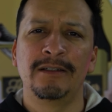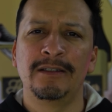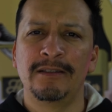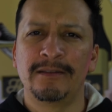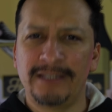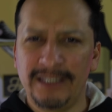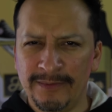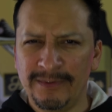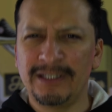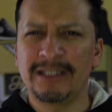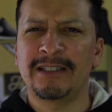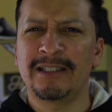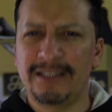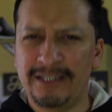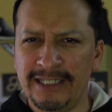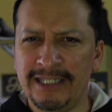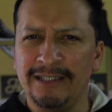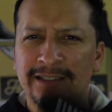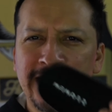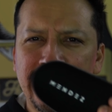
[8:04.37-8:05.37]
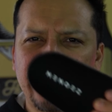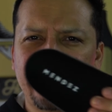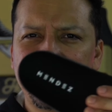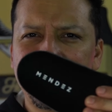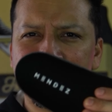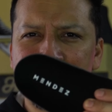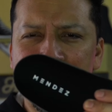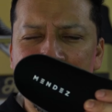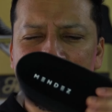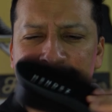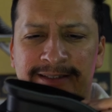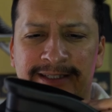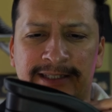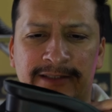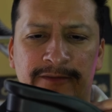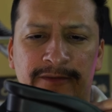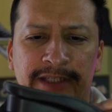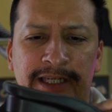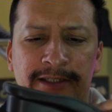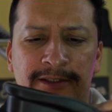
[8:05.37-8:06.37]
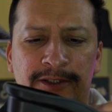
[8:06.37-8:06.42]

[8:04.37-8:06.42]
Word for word: seem to see a lot of these ads as of late.